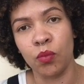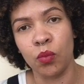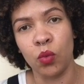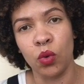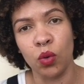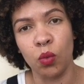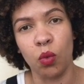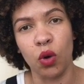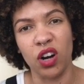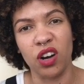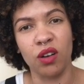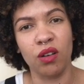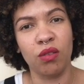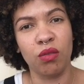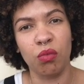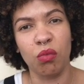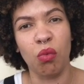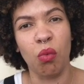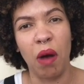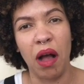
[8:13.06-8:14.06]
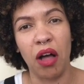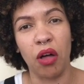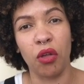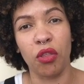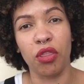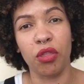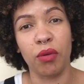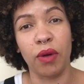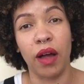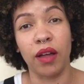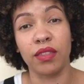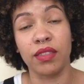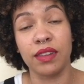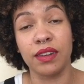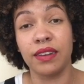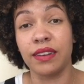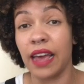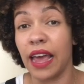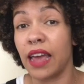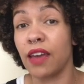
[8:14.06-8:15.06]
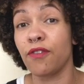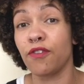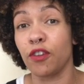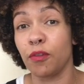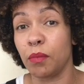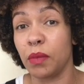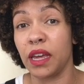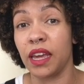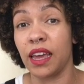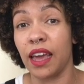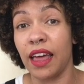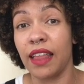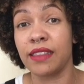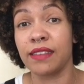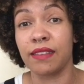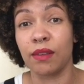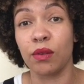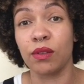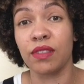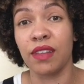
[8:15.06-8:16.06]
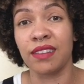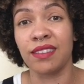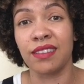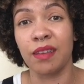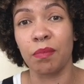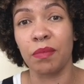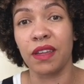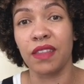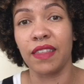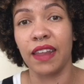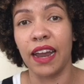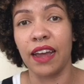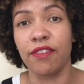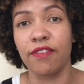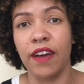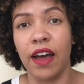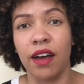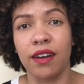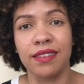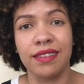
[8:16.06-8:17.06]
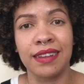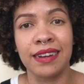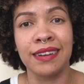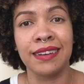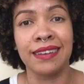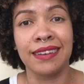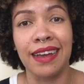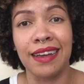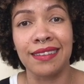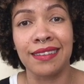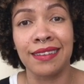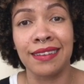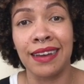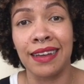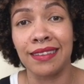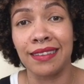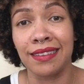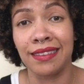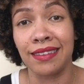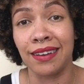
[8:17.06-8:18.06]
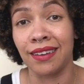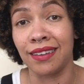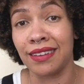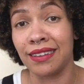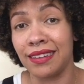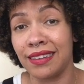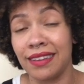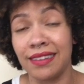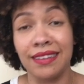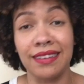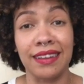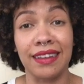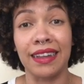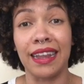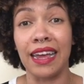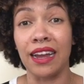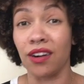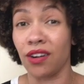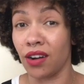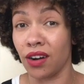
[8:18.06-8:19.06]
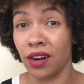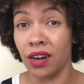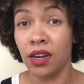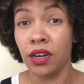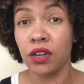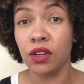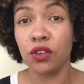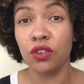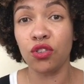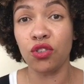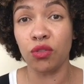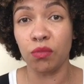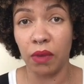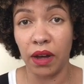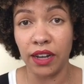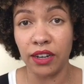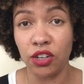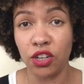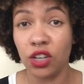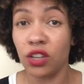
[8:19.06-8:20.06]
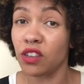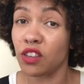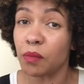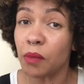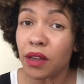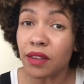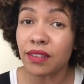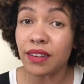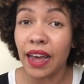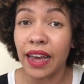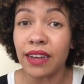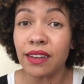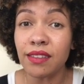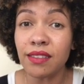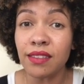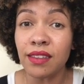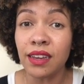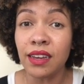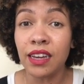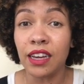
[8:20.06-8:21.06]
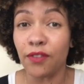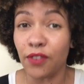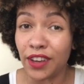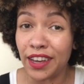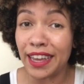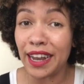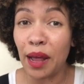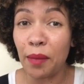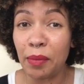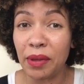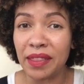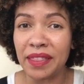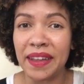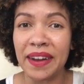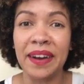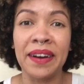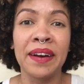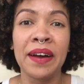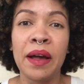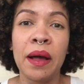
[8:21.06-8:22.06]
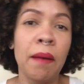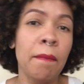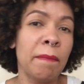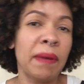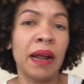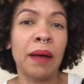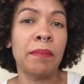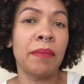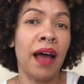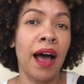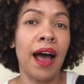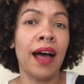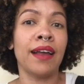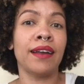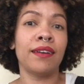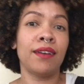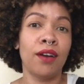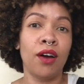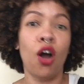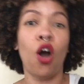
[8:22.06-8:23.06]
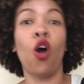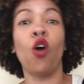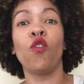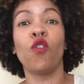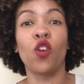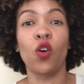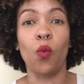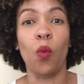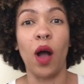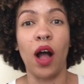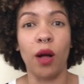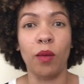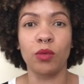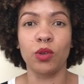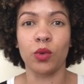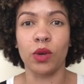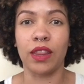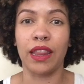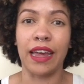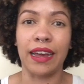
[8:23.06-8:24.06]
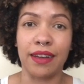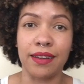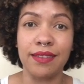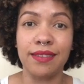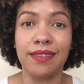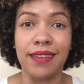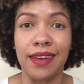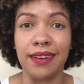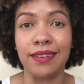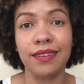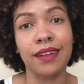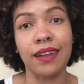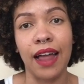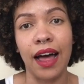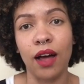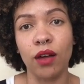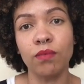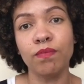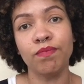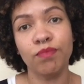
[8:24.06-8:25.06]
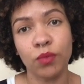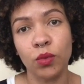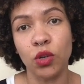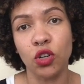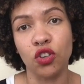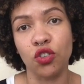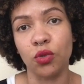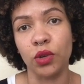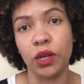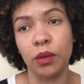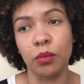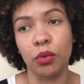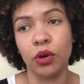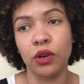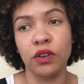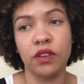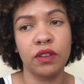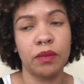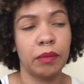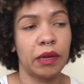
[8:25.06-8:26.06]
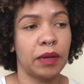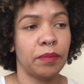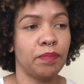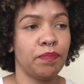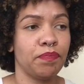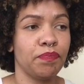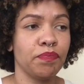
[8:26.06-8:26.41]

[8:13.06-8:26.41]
would work well throughout the day for me. That's something that I found, is that it doesn't necessarily tend to linger too much. It smells nice if you get up in there, but I'm not overwhelmed with like a scent cloud, which is really important to me.